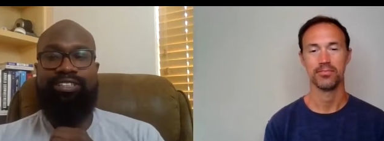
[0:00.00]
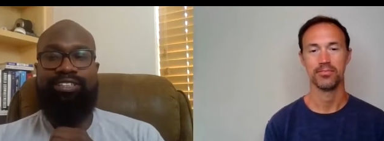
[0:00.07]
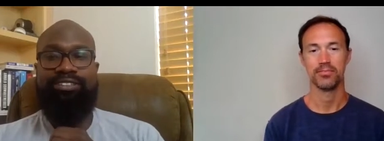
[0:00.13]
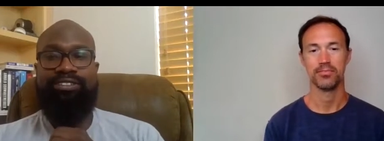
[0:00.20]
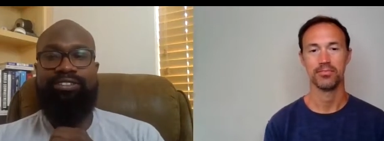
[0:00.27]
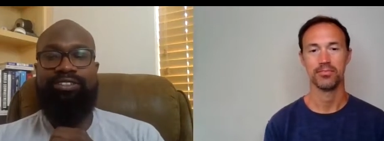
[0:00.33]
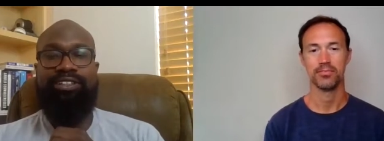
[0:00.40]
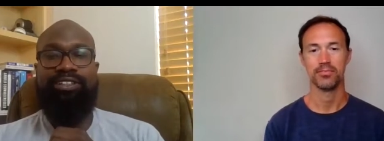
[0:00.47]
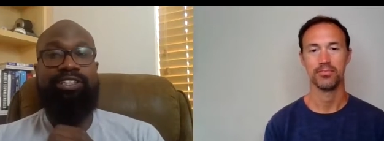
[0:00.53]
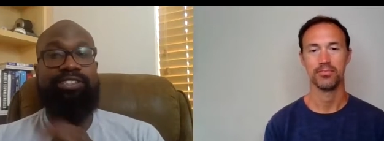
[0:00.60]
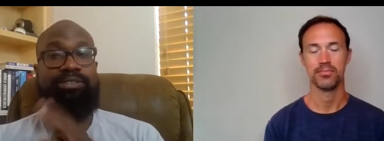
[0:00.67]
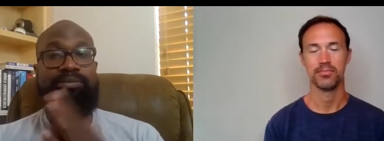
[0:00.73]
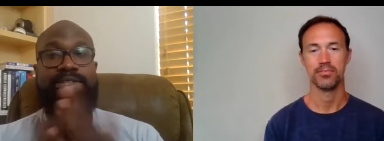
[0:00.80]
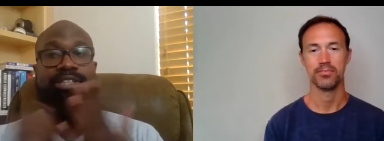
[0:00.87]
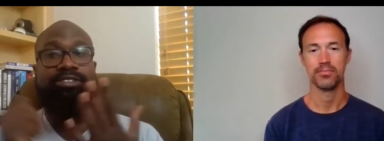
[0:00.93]
Speaker 1: to to look at
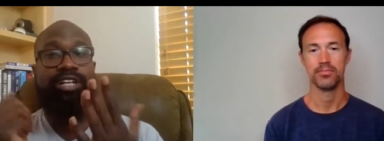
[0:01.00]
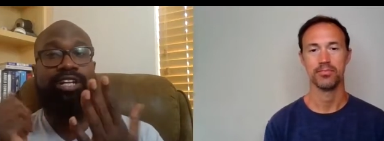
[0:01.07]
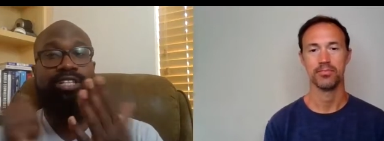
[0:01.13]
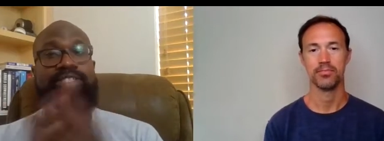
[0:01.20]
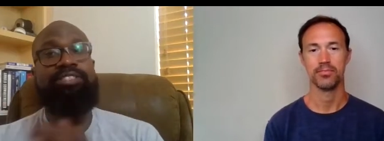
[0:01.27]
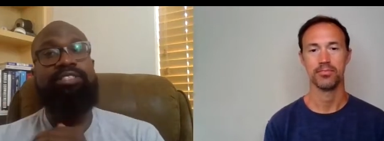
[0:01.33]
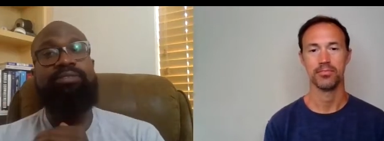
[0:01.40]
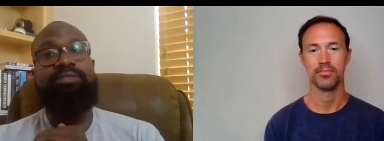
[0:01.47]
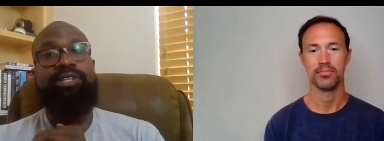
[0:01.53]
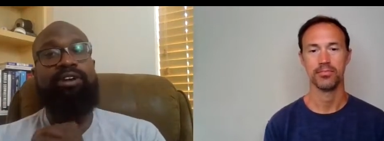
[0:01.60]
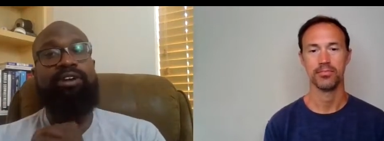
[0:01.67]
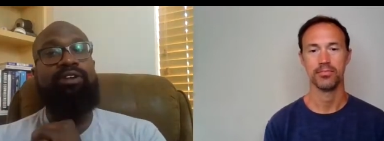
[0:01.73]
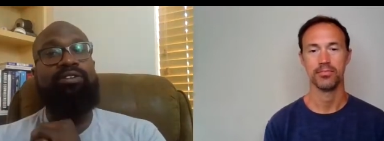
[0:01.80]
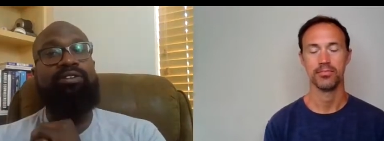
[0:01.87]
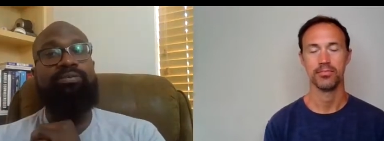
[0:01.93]
some of the atrocities committed in
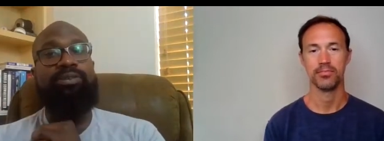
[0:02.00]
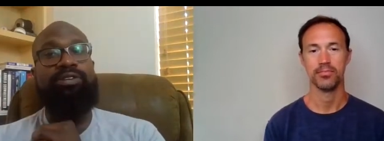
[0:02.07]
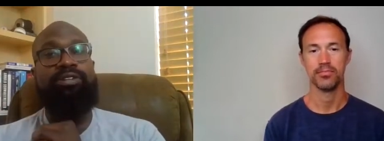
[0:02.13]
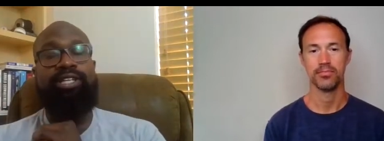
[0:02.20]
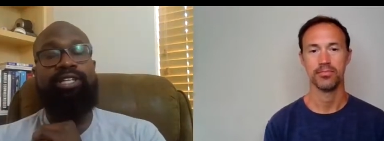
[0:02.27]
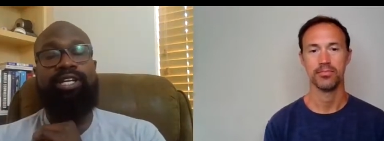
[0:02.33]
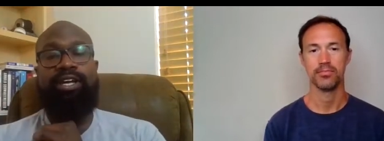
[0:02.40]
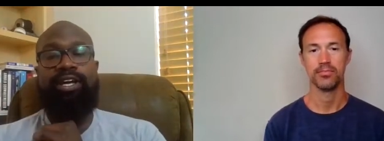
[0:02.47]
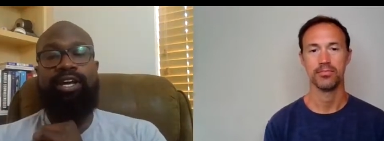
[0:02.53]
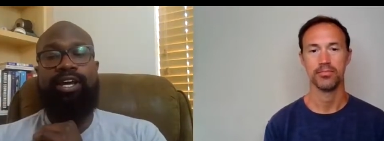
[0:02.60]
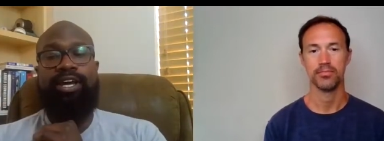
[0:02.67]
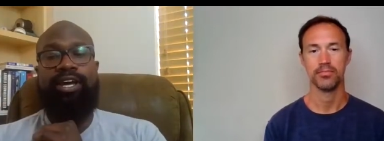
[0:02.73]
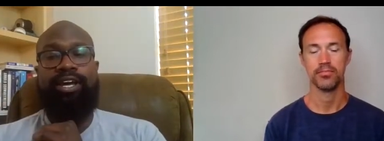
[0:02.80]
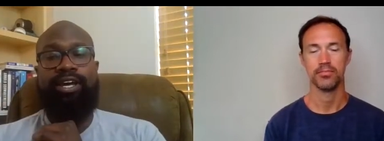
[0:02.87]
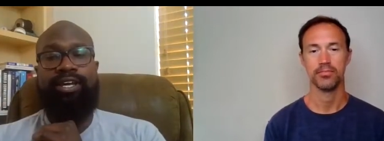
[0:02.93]
our own community,
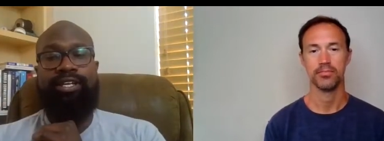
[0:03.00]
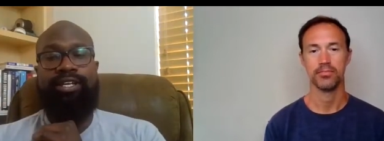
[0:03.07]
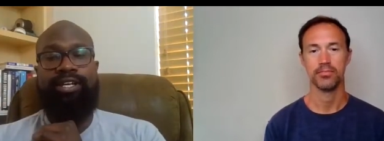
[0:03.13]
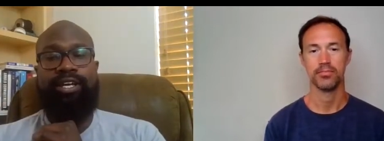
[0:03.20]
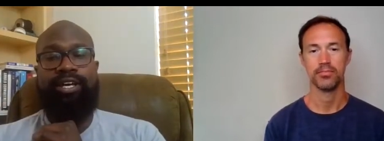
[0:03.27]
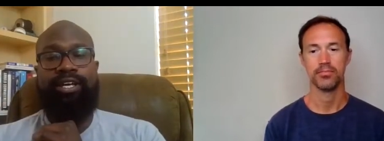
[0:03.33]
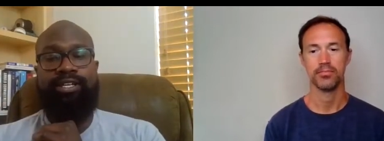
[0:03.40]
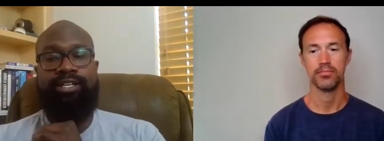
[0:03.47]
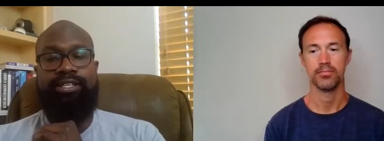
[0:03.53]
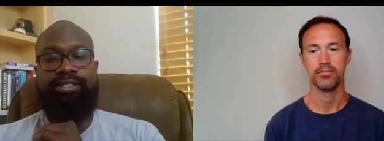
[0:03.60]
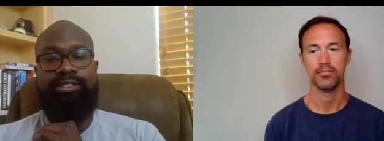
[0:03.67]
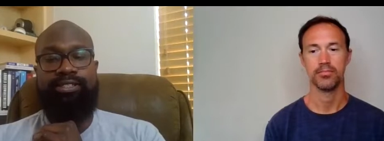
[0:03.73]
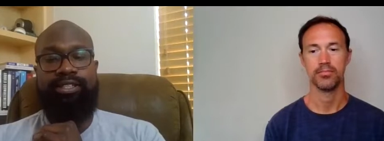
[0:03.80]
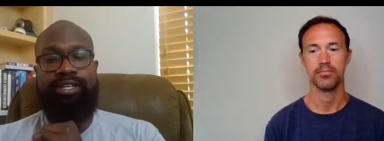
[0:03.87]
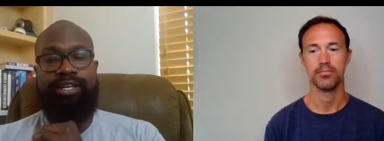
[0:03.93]
and
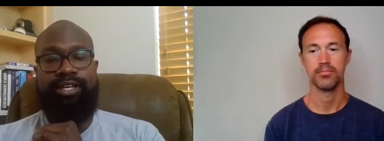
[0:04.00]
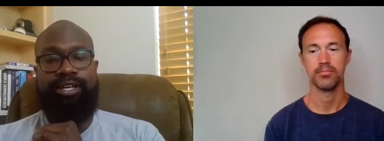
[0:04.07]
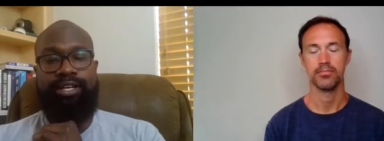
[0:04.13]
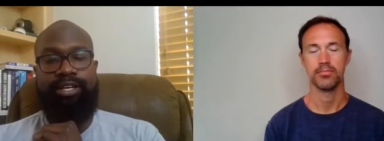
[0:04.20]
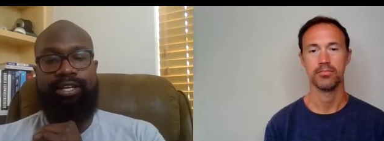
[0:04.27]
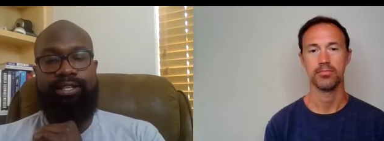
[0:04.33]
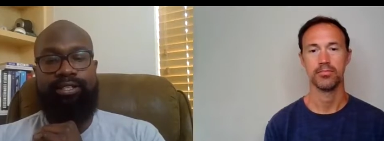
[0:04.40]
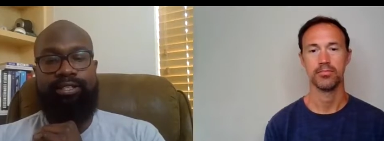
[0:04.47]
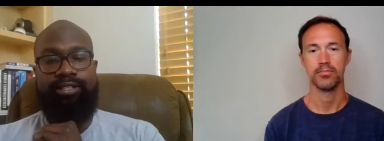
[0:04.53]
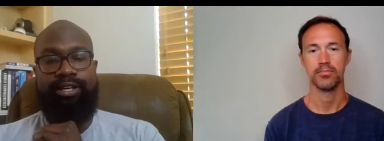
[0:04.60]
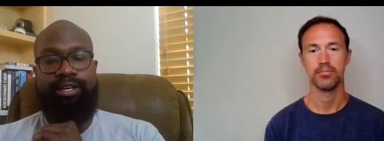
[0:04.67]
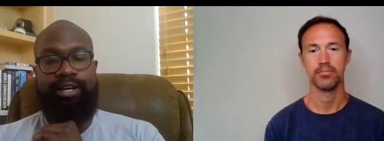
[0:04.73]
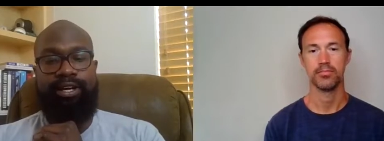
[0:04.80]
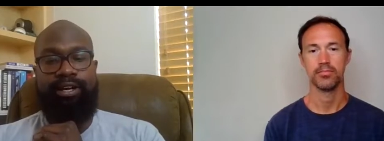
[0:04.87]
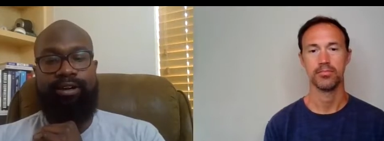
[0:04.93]
and and
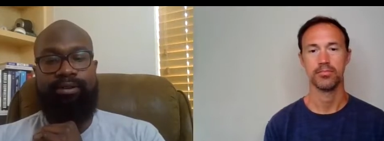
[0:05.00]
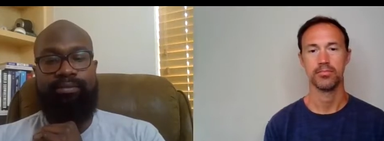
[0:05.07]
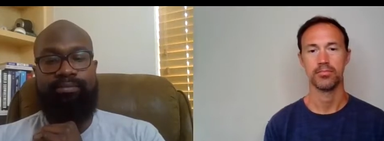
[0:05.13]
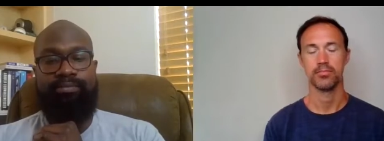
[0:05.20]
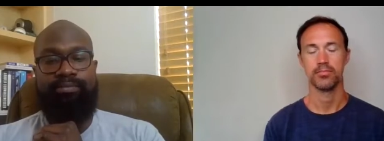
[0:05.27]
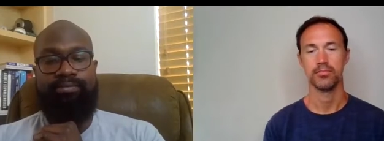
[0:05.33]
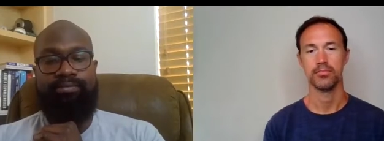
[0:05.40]
um,